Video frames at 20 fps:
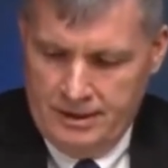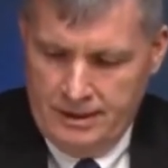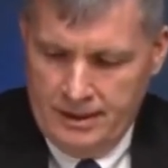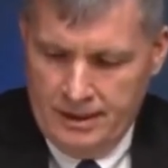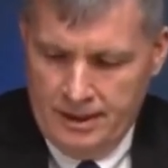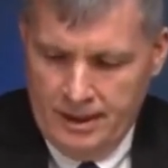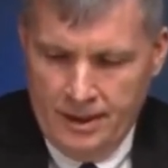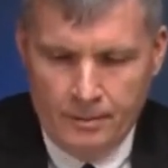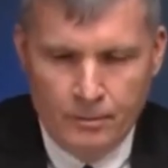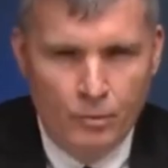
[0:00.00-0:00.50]

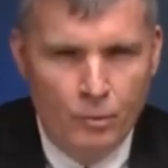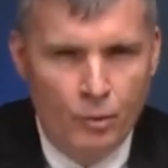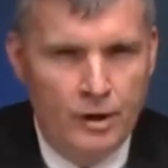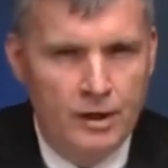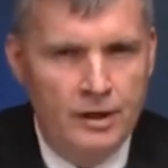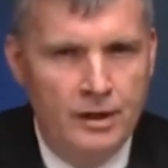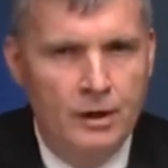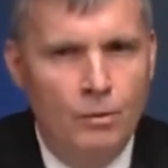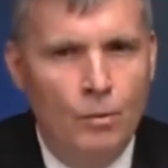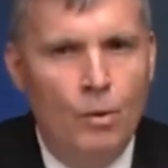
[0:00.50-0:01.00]
We're
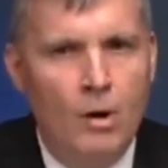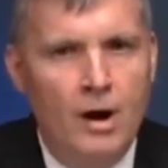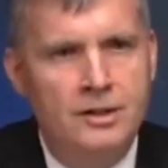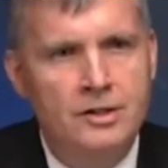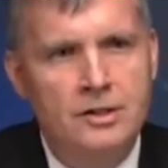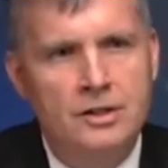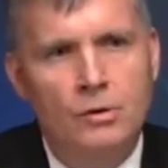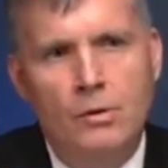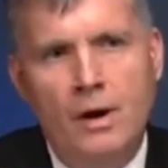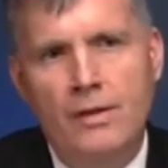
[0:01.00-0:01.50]
going to watch
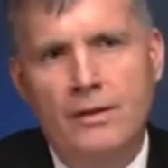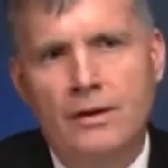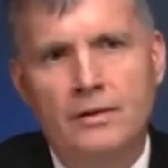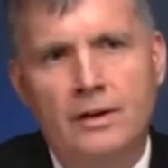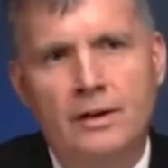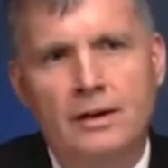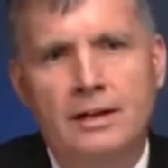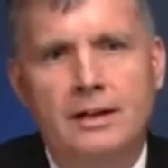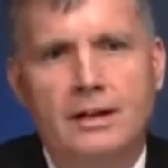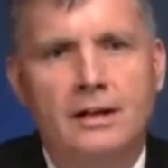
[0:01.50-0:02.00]
the weather
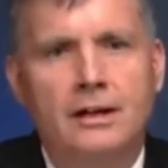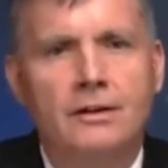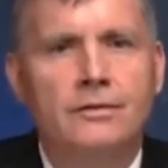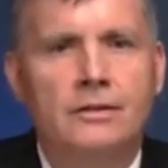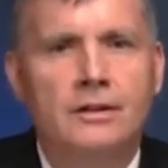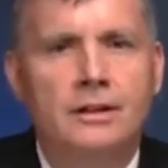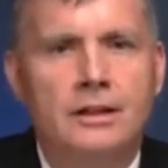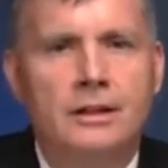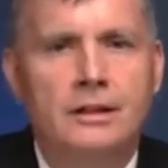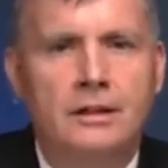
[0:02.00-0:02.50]
very
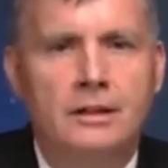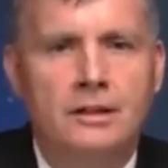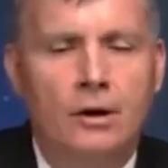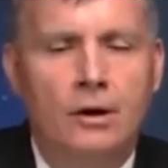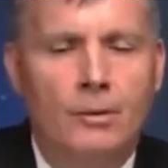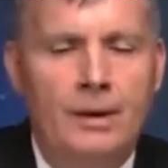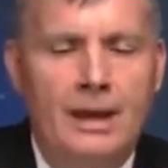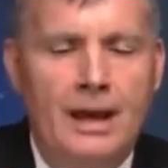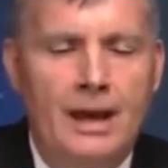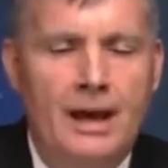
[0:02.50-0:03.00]
carefully. You know,
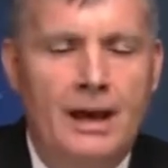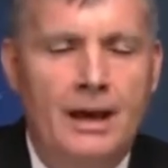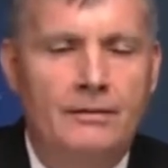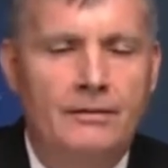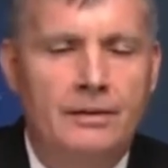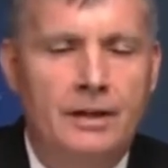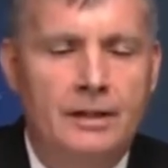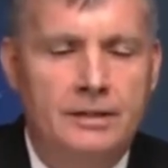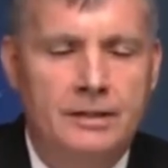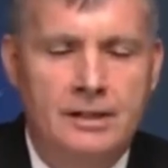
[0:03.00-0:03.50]
we have
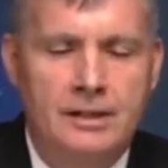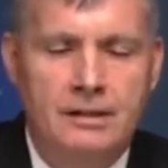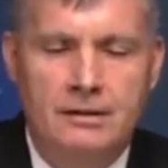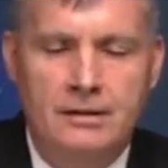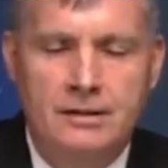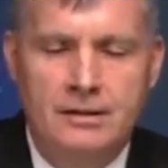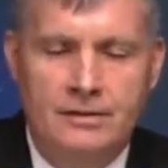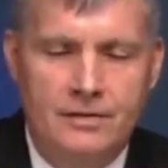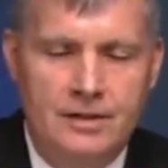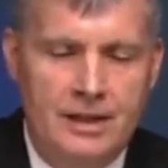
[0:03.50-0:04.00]
a
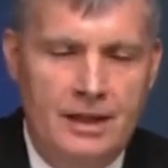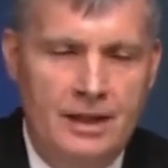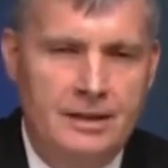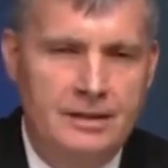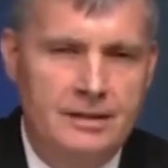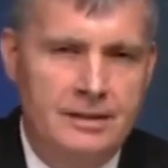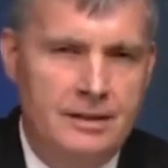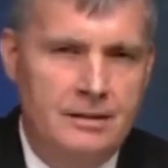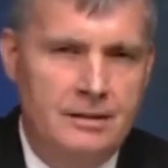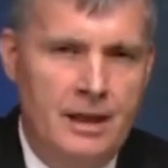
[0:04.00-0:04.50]
series of
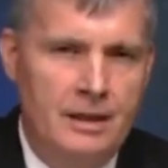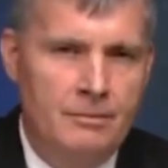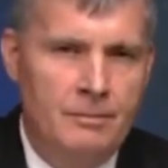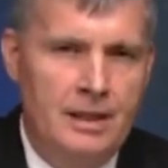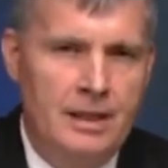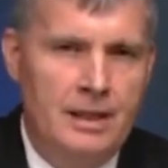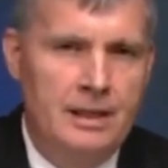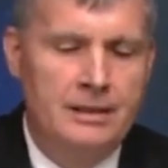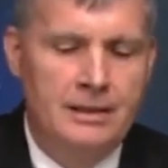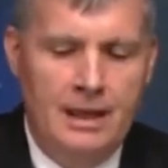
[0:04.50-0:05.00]
sites and
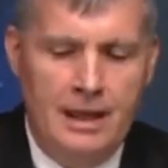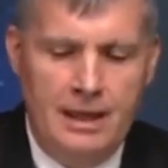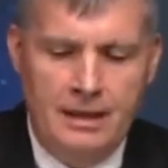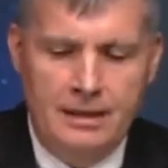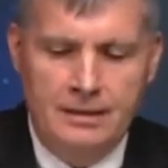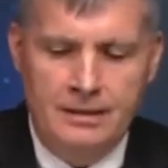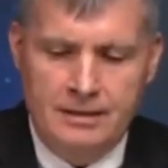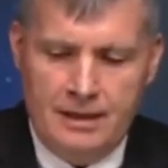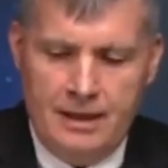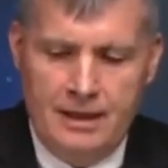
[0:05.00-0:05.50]
many
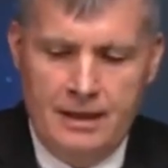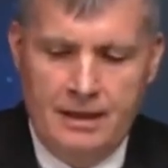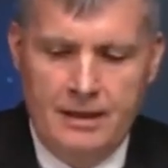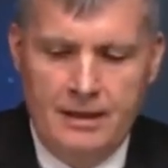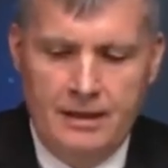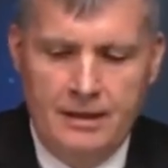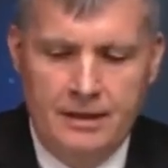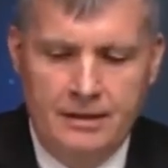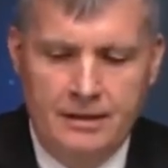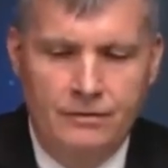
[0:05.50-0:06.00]
days
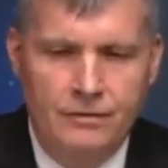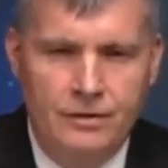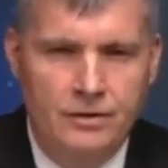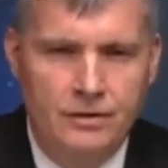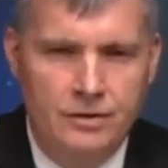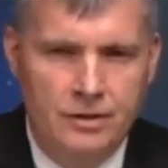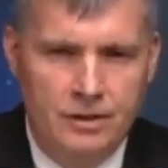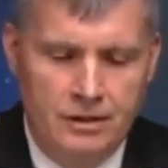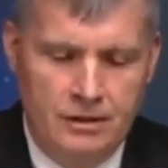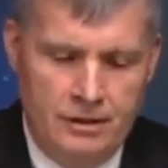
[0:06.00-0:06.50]
in the
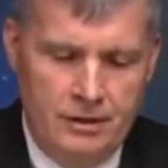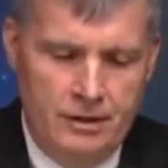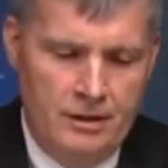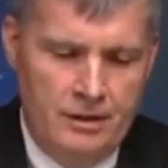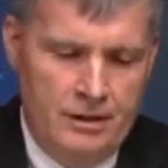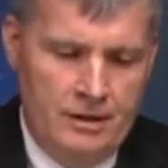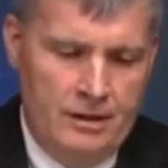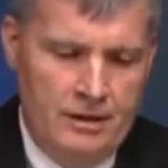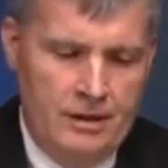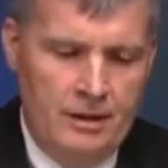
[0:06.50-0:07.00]
future.
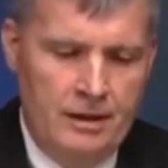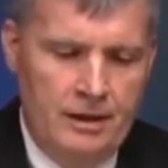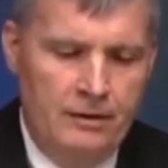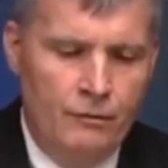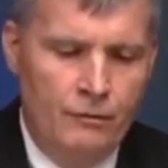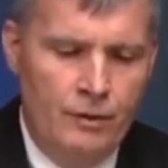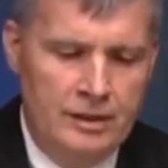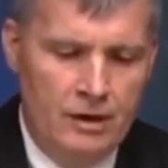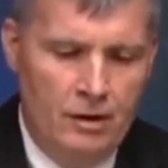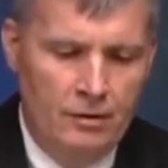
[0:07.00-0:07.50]
If
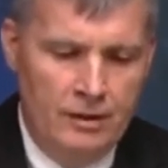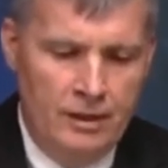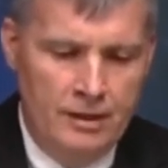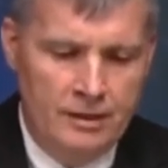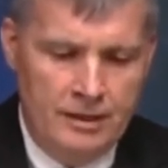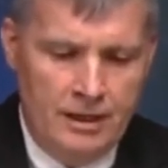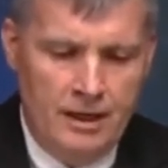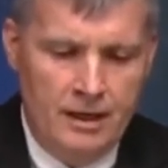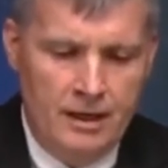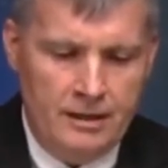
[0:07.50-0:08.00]
we don't
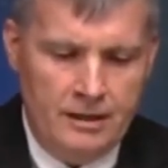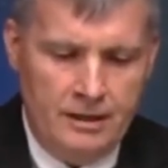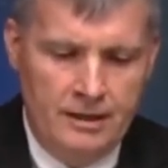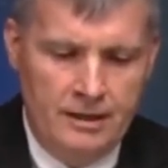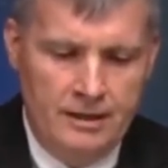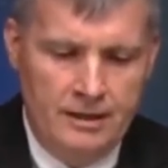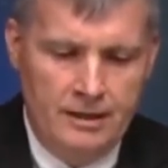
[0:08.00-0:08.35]
undock